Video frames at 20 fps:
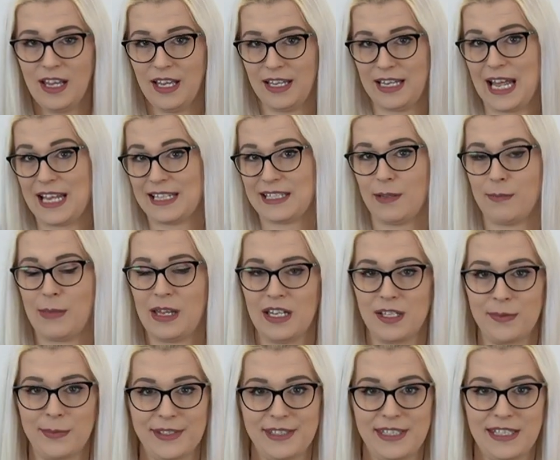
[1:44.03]
And asset
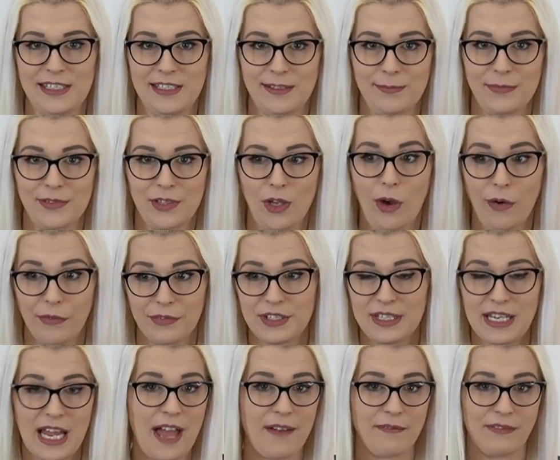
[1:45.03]
management systems
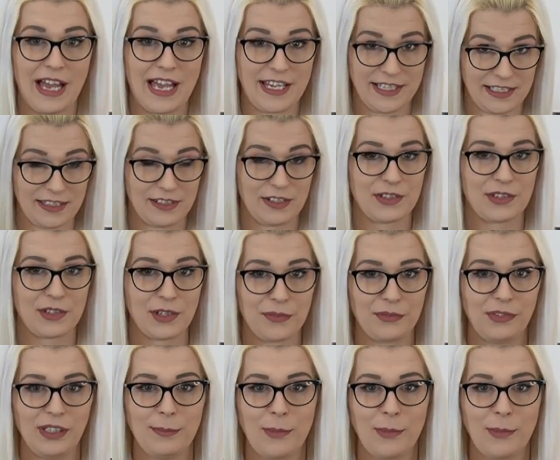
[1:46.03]
often have asset discovery